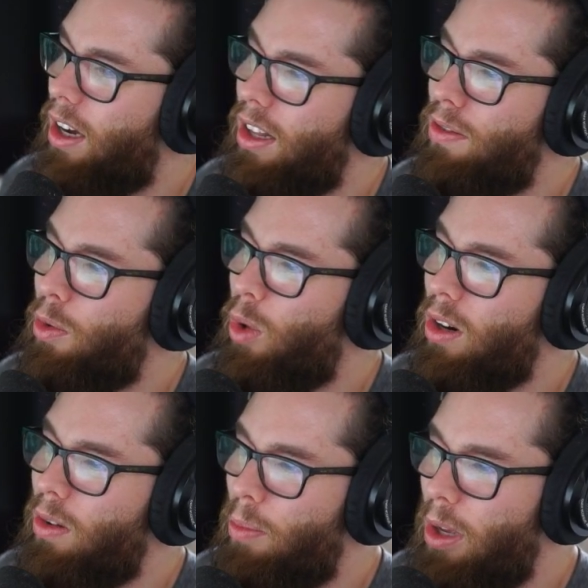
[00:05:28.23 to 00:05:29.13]
I love to
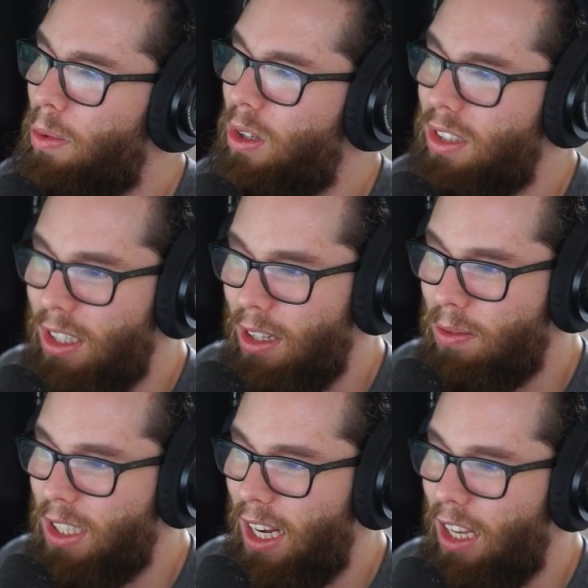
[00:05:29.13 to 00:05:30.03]
work with people and see
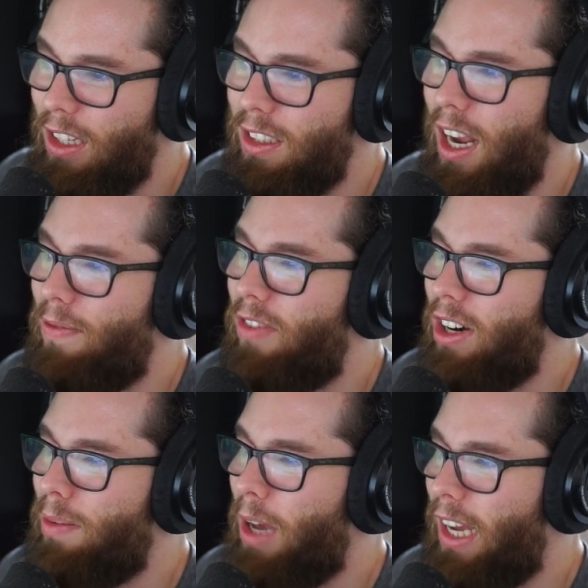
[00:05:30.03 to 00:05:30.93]
them change. I'm
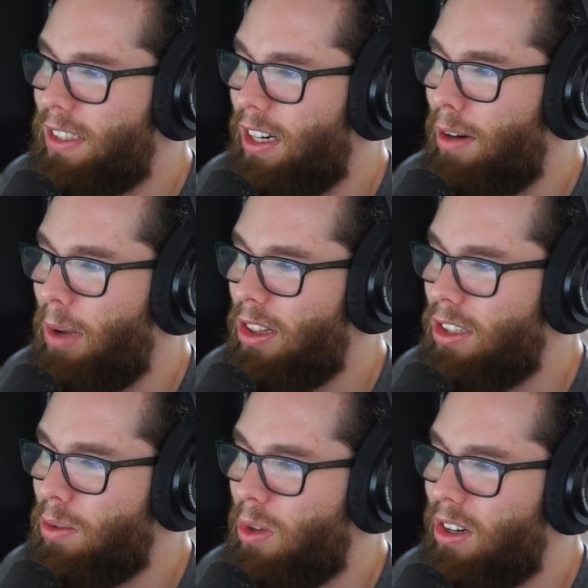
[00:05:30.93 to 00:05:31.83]
very passionate about
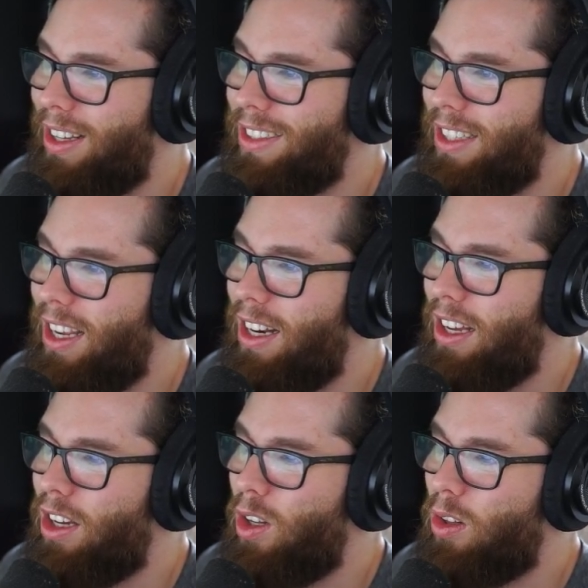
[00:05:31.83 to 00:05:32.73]
this work and seeing
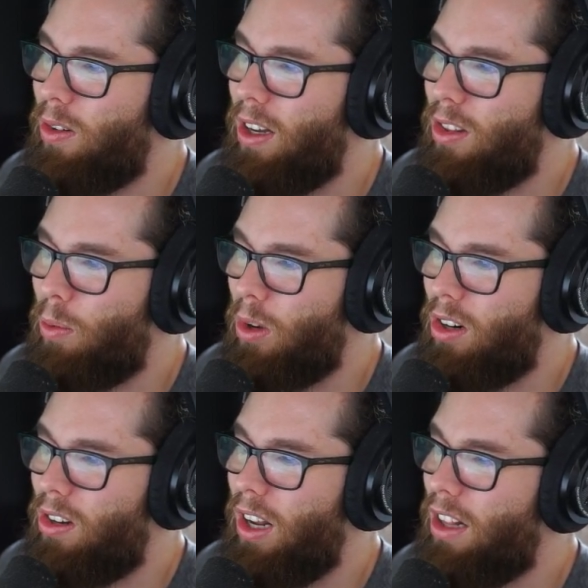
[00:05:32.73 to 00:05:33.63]
it go throughout the world.